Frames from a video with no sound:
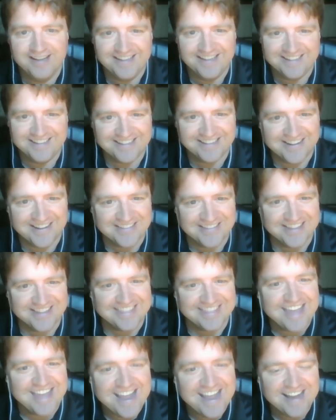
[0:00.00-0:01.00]
that
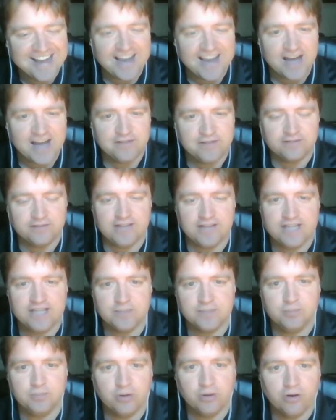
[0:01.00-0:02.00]
they kind of like to
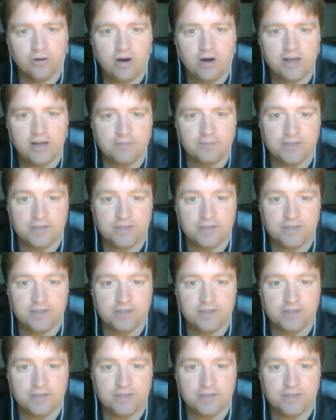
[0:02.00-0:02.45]
put on it,